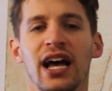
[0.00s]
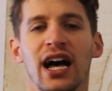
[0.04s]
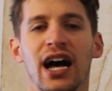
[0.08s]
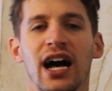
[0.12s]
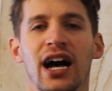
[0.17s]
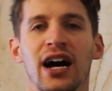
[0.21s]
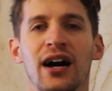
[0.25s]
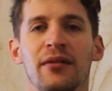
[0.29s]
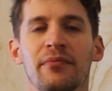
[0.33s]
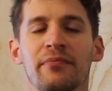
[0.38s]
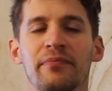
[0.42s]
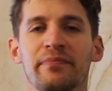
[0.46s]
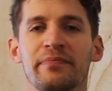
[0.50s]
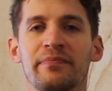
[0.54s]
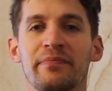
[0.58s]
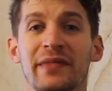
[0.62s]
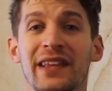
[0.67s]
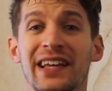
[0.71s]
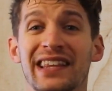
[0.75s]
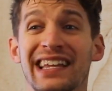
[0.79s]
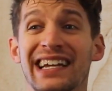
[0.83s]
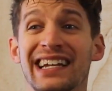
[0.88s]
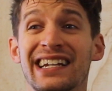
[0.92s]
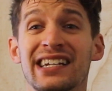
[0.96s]

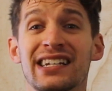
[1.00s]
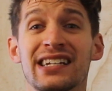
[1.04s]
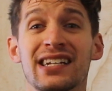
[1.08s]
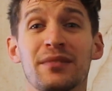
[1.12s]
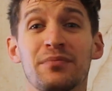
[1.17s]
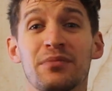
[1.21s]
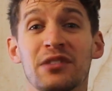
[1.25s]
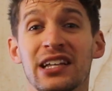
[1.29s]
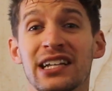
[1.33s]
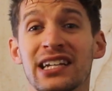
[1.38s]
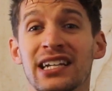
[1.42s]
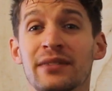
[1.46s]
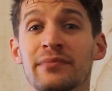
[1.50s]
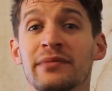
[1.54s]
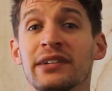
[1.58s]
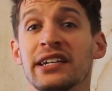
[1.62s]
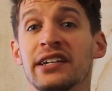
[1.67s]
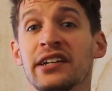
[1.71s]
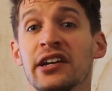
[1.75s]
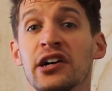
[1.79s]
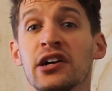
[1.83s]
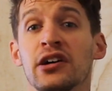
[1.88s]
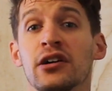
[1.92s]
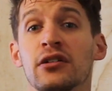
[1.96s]
they ended up letting
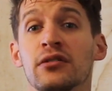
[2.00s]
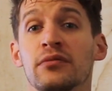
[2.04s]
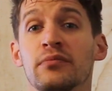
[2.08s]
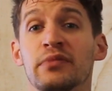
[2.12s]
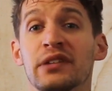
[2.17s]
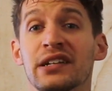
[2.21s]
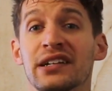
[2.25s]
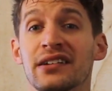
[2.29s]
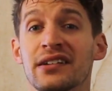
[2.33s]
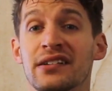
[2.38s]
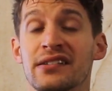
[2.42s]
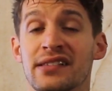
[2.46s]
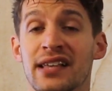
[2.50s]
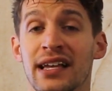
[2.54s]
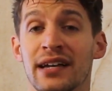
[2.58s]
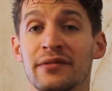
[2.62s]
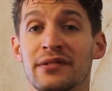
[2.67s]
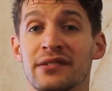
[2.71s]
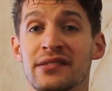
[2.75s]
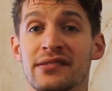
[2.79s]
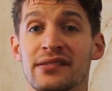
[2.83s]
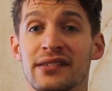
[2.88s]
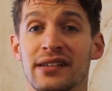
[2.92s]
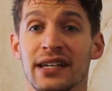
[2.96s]
me go because I
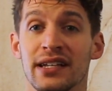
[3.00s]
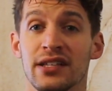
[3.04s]
was